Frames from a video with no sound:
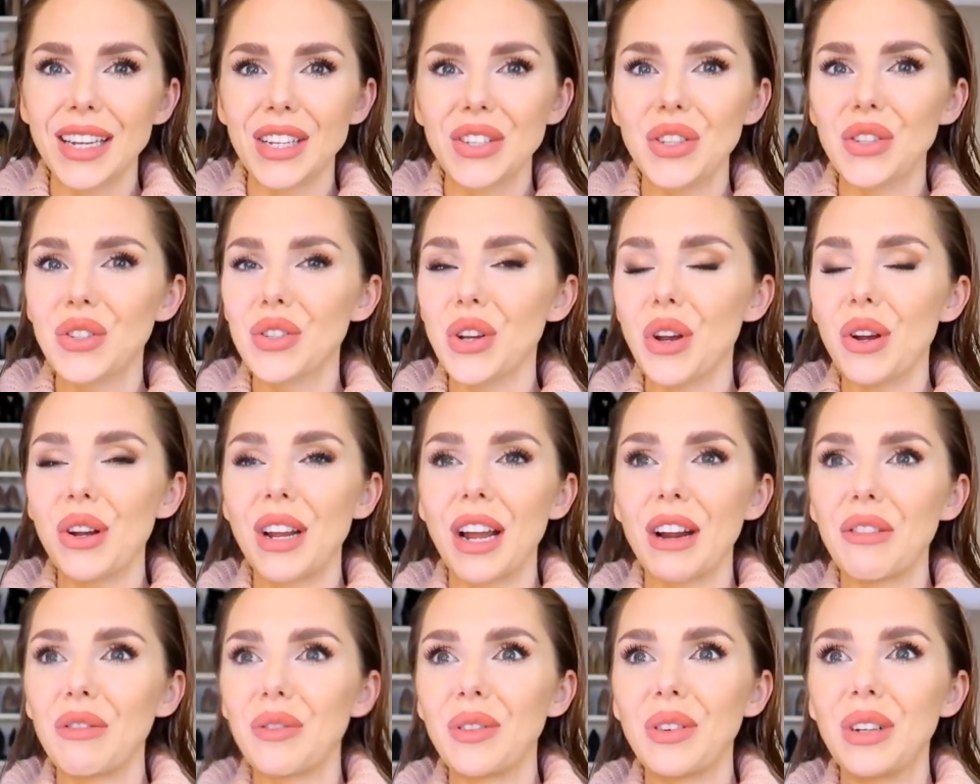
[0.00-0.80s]
Like, you
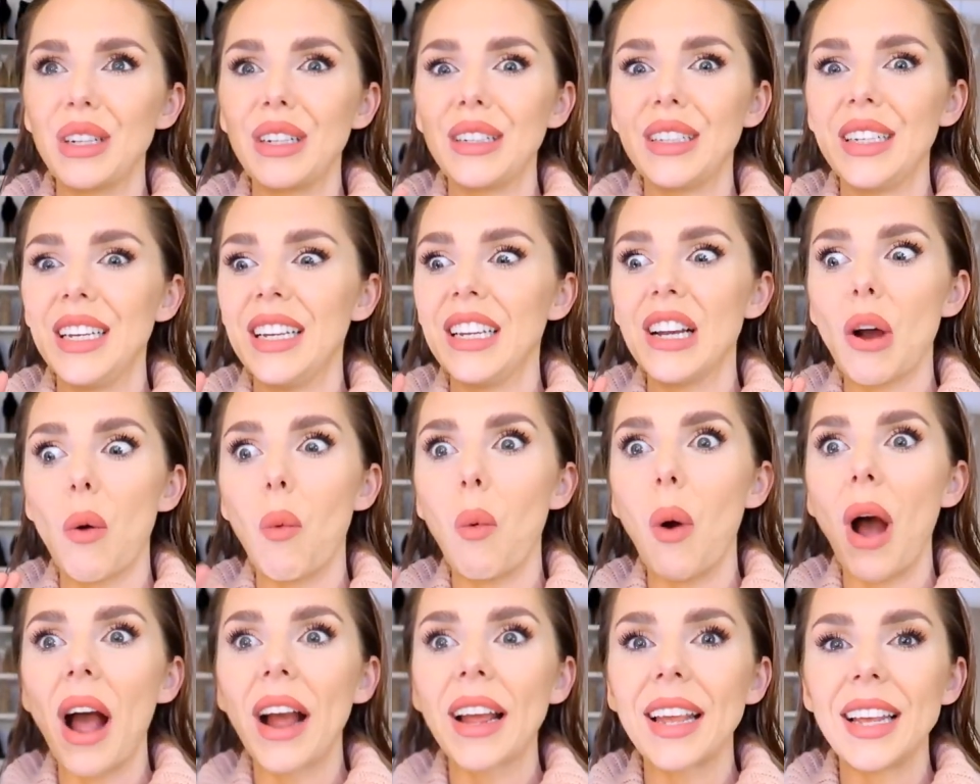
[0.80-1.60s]
don't get really
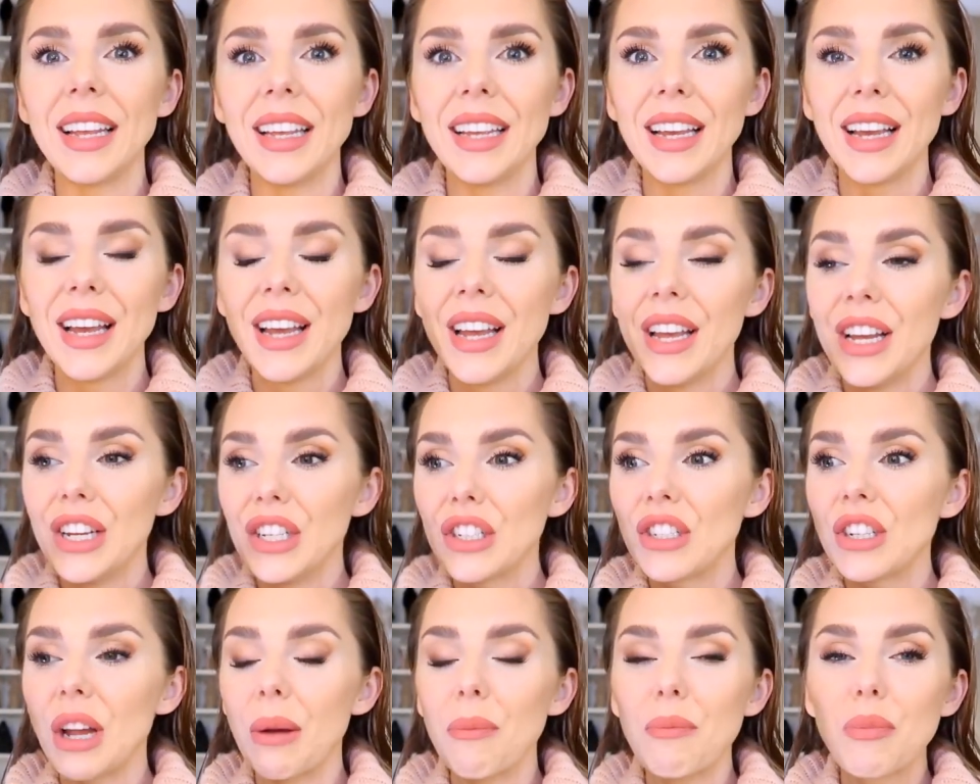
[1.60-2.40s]
wacky
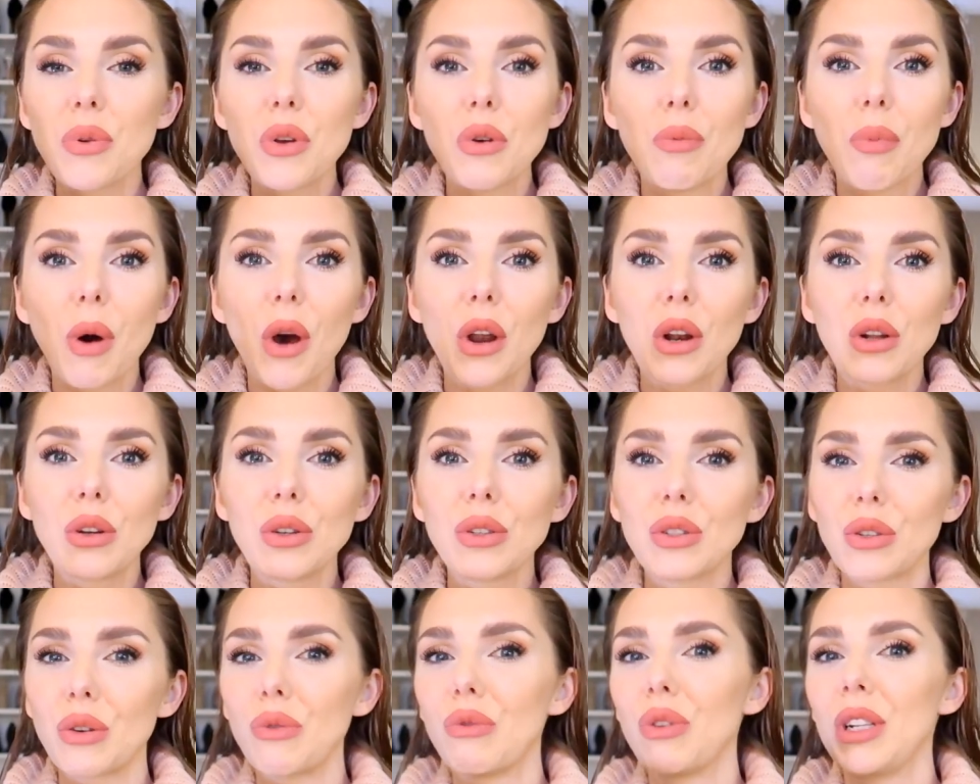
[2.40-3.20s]
shampoo
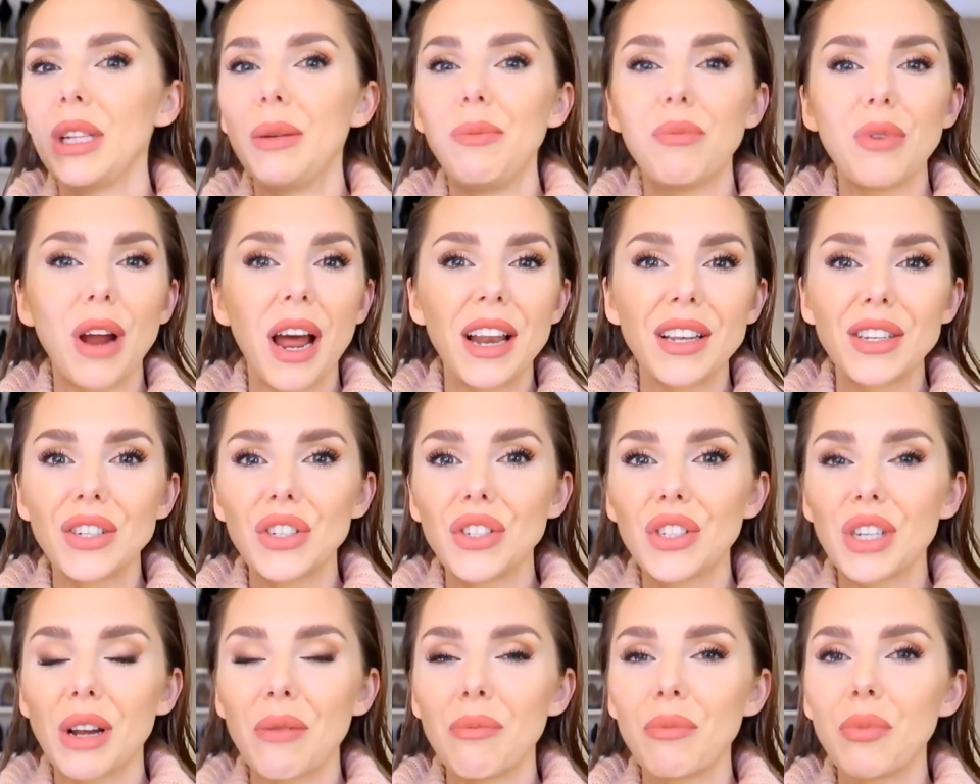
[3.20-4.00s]
bottles or really
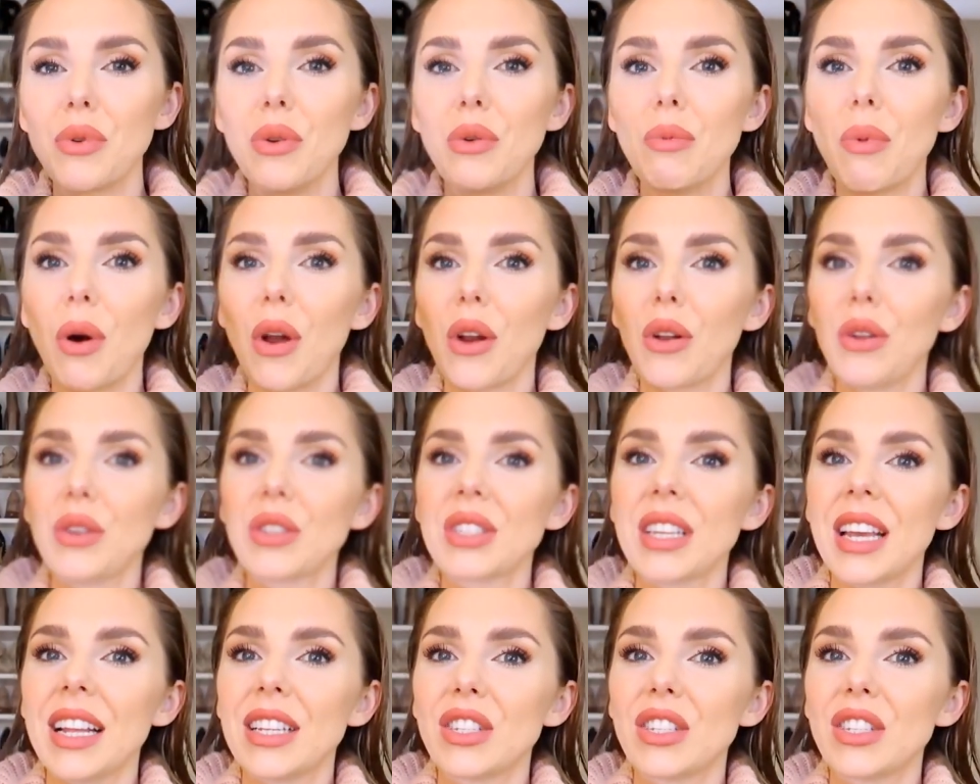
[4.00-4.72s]
branded shampoo bottles.